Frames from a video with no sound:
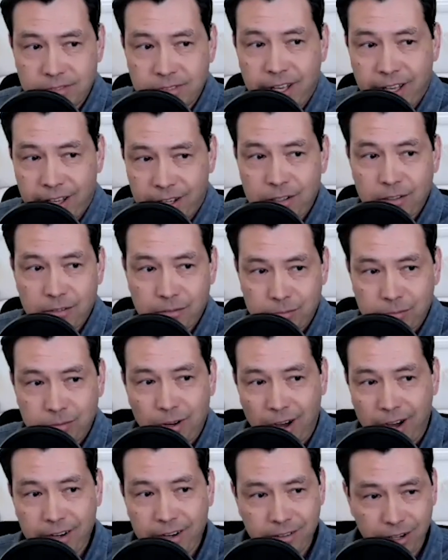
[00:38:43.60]
and
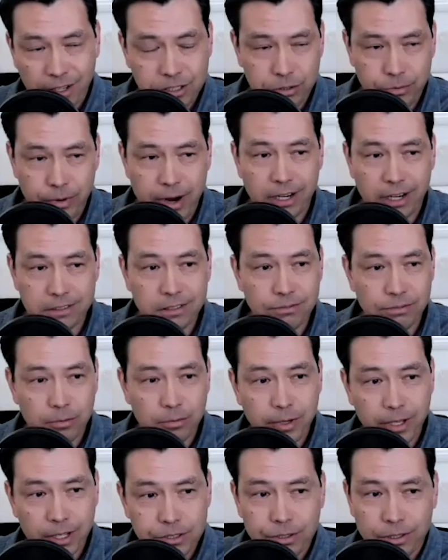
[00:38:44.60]
on extracting from
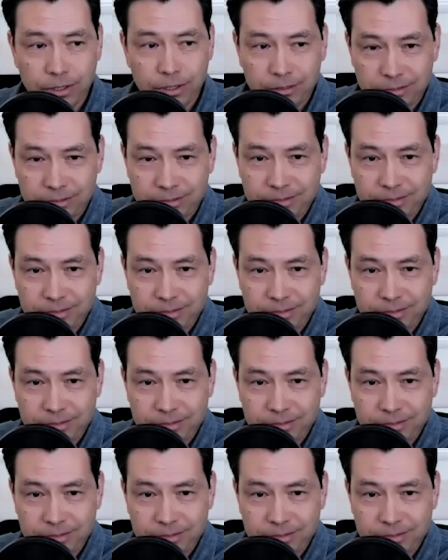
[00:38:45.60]
nature.